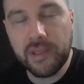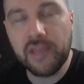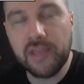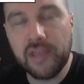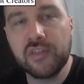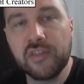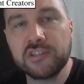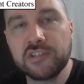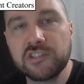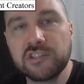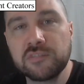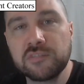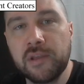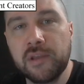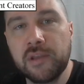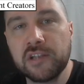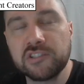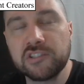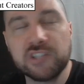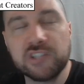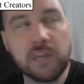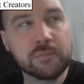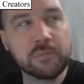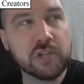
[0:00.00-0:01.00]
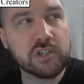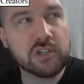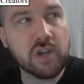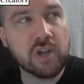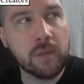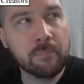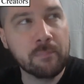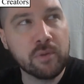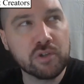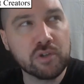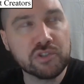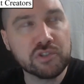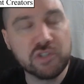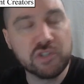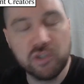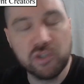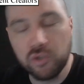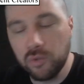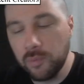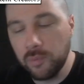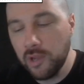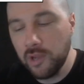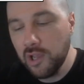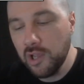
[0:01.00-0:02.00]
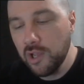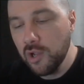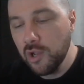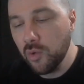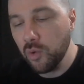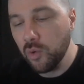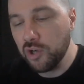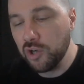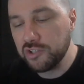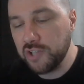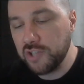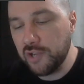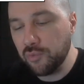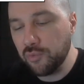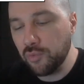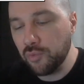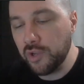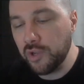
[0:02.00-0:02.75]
and this has been a subject on Booktube, where it's like